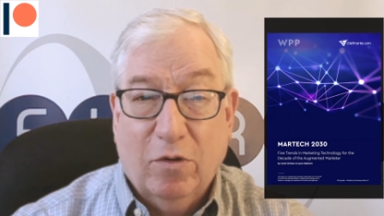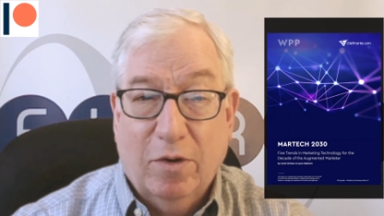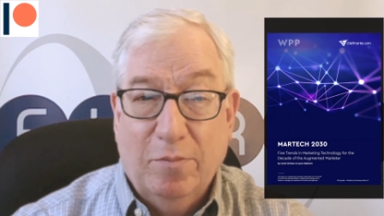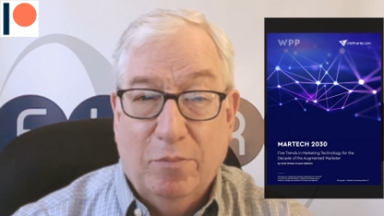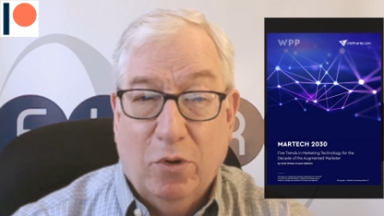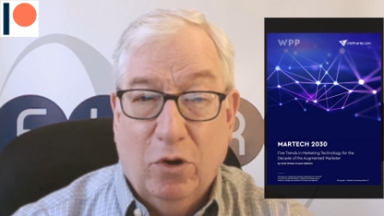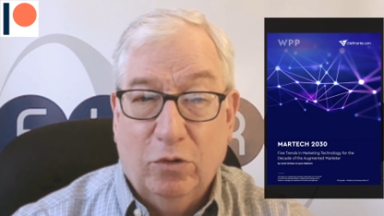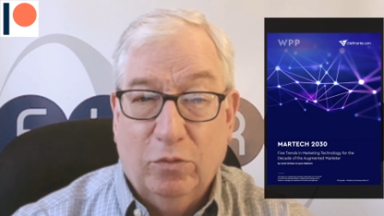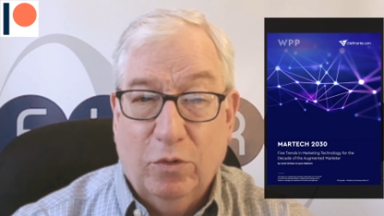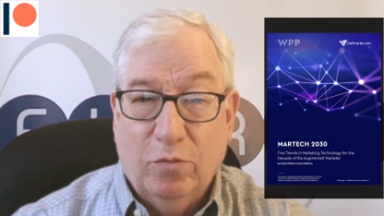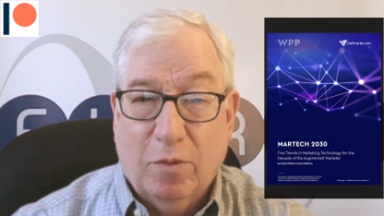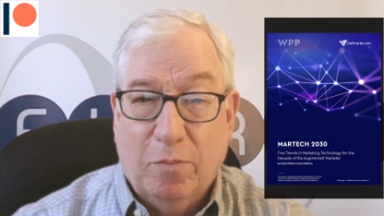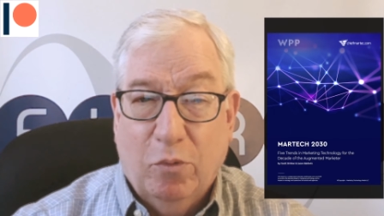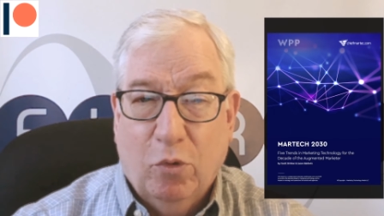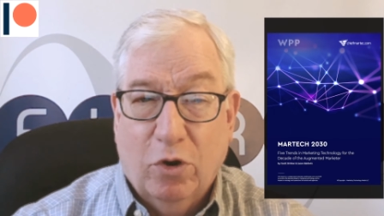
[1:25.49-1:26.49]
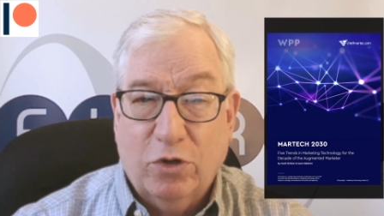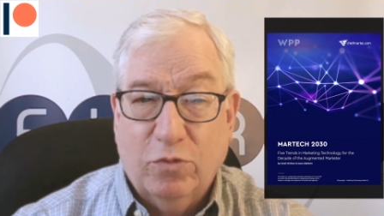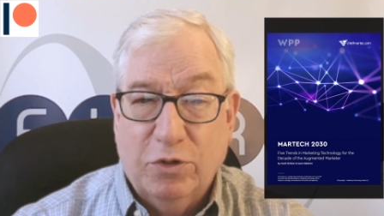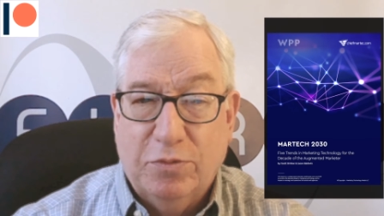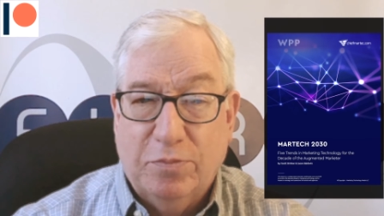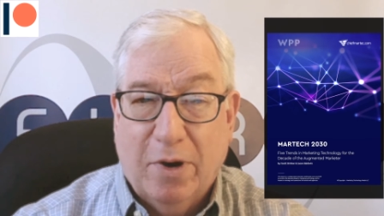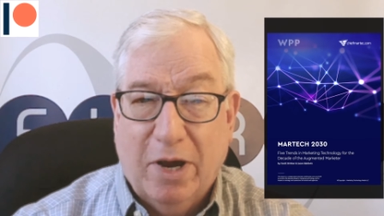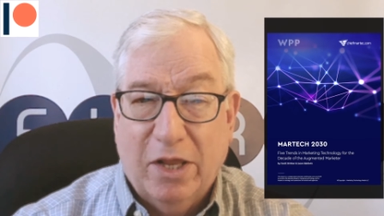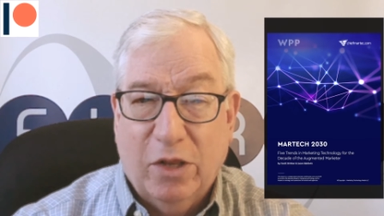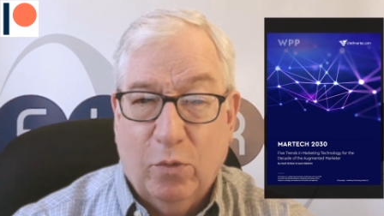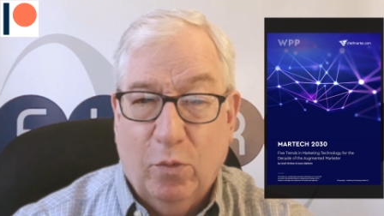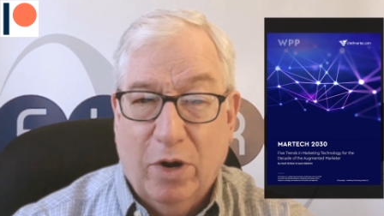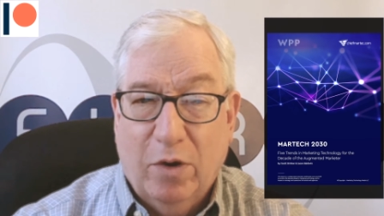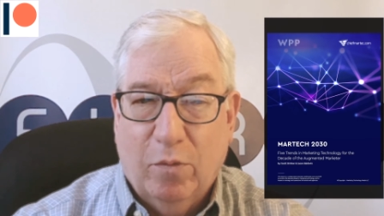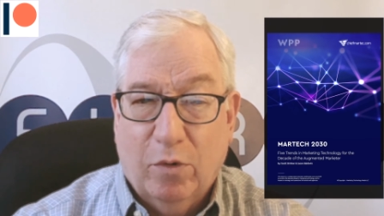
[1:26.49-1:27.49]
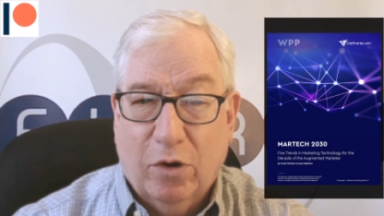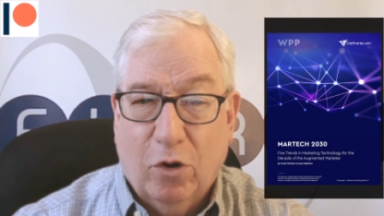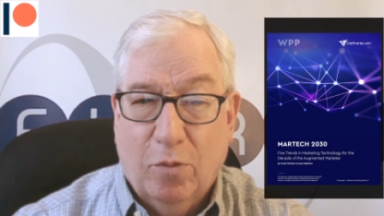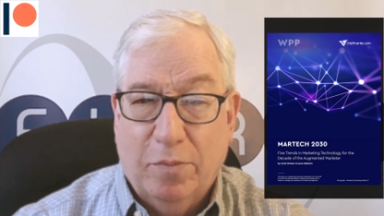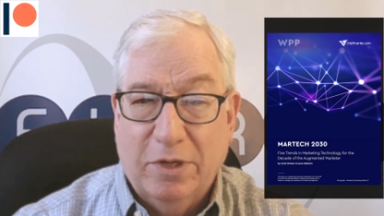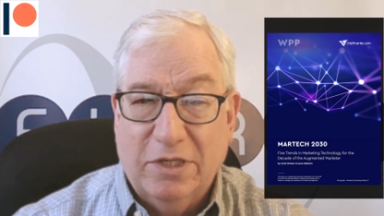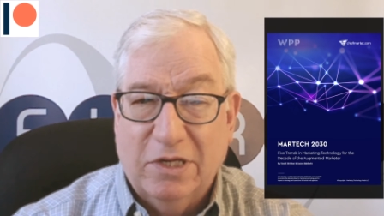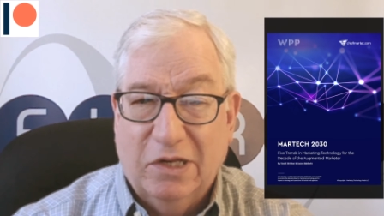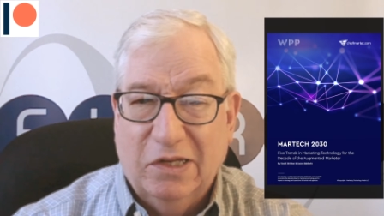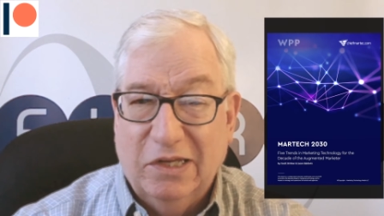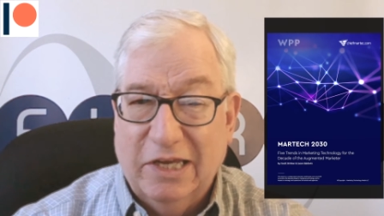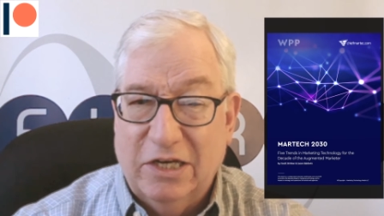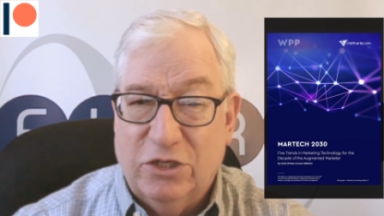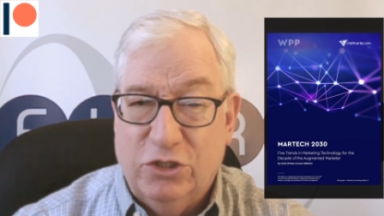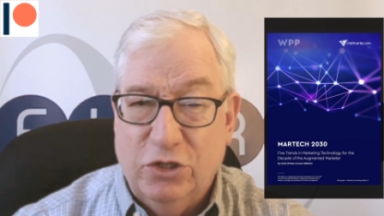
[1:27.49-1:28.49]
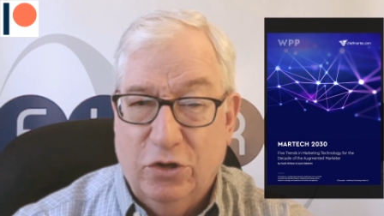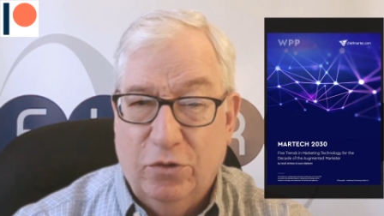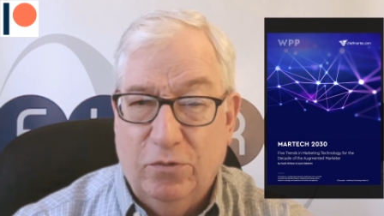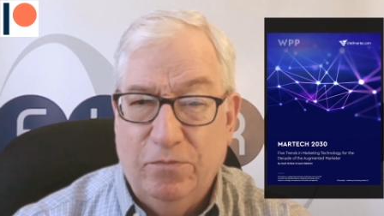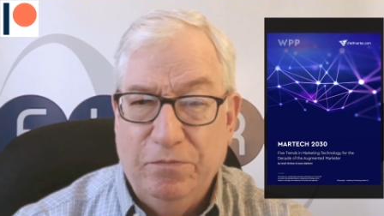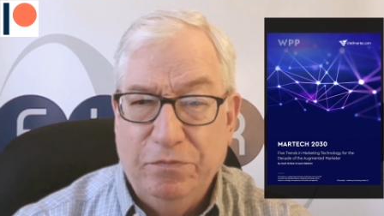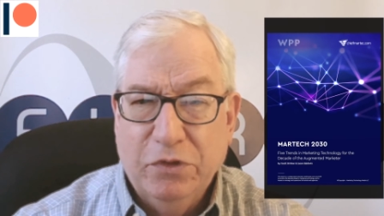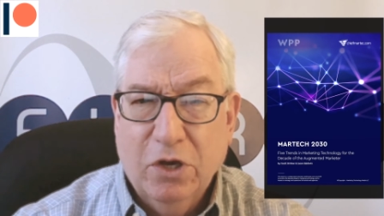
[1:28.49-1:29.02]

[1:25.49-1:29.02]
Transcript: and Baldwin report, which, by the way, we're hoping to link to,